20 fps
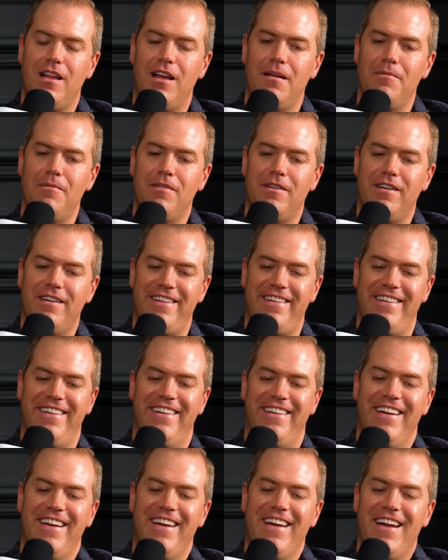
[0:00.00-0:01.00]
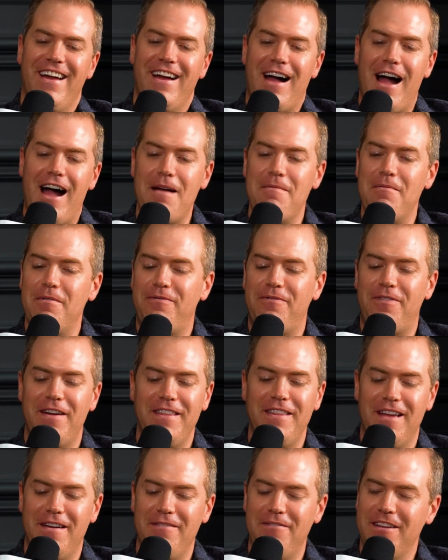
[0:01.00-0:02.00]
I'm a
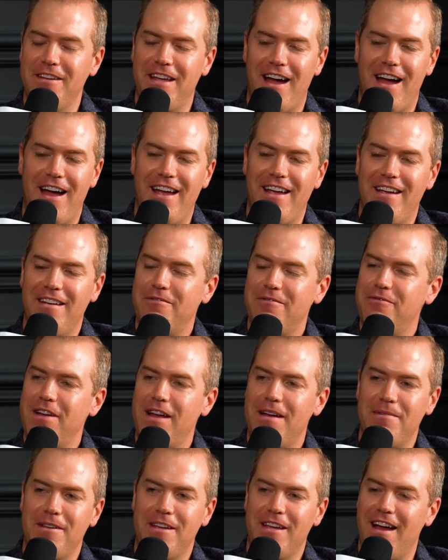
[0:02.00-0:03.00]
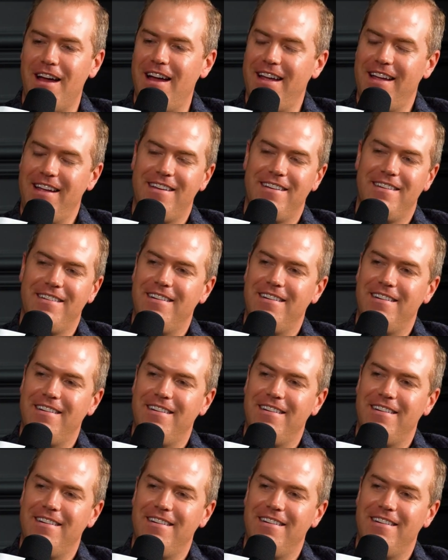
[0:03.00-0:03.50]
fun-loving guy, family guy.